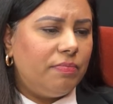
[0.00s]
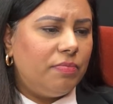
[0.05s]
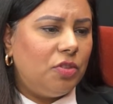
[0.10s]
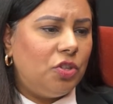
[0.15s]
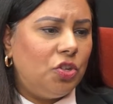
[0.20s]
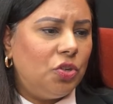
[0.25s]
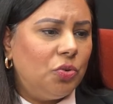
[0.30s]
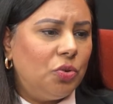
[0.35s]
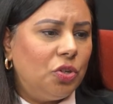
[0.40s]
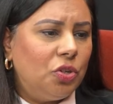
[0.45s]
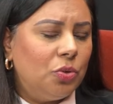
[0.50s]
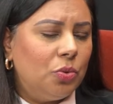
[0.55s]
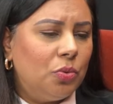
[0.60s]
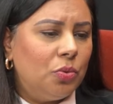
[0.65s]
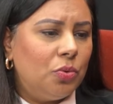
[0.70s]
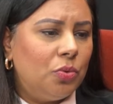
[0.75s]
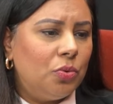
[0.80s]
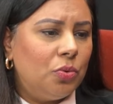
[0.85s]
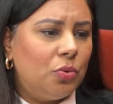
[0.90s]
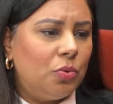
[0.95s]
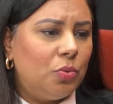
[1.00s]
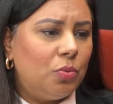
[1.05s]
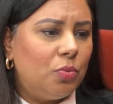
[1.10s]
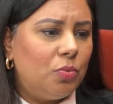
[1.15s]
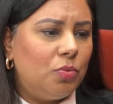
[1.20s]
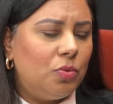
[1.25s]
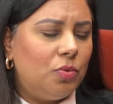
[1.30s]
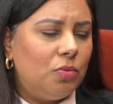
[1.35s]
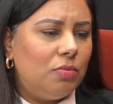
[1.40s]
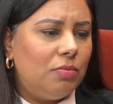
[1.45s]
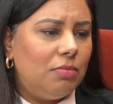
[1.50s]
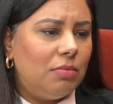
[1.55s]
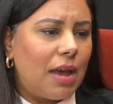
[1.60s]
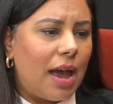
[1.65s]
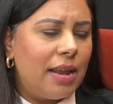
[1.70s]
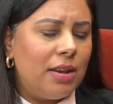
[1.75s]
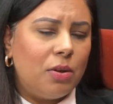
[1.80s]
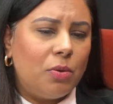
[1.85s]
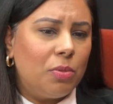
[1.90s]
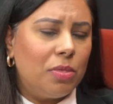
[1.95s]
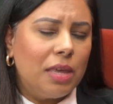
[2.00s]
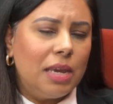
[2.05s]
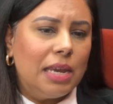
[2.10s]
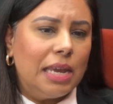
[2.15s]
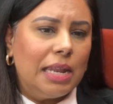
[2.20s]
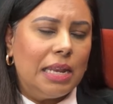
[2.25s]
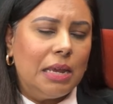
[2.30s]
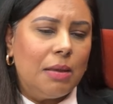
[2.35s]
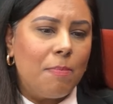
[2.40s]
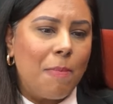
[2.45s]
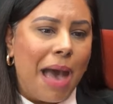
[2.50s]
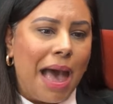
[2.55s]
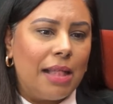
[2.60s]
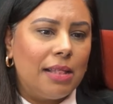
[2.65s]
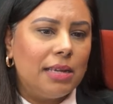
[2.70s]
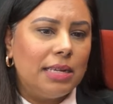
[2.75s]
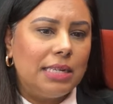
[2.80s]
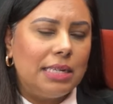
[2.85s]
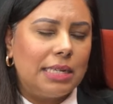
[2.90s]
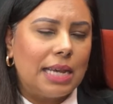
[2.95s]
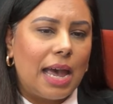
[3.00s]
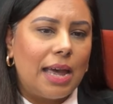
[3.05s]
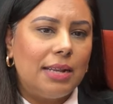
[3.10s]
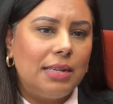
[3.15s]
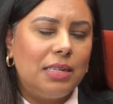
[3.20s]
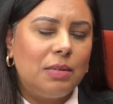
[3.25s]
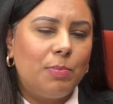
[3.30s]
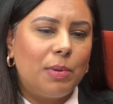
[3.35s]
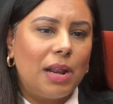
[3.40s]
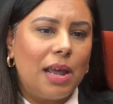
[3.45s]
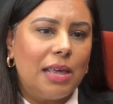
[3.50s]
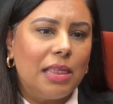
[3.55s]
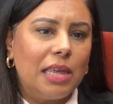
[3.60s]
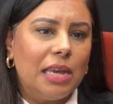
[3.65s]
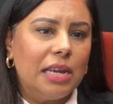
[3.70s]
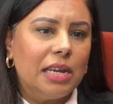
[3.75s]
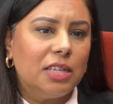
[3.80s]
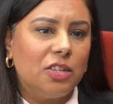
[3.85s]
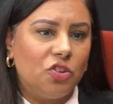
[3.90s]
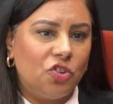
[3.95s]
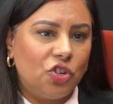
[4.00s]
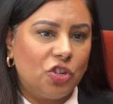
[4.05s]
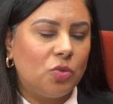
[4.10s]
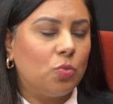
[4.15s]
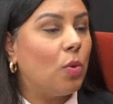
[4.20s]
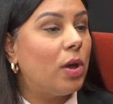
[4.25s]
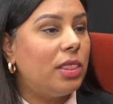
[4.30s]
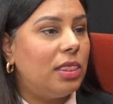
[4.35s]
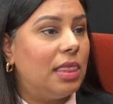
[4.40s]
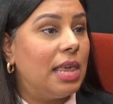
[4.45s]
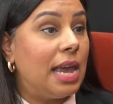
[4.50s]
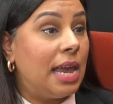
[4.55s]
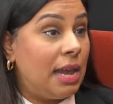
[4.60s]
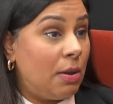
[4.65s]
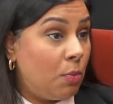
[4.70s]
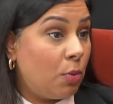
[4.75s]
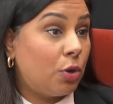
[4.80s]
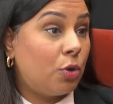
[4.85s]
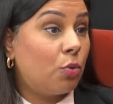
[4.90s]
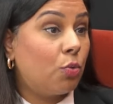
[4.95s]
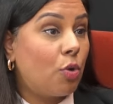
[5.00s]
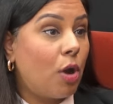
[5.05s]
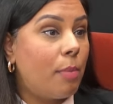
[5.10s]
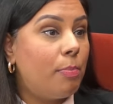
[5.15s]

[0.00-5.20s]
due to I don't think any malintent, but I think it's just what they were, grew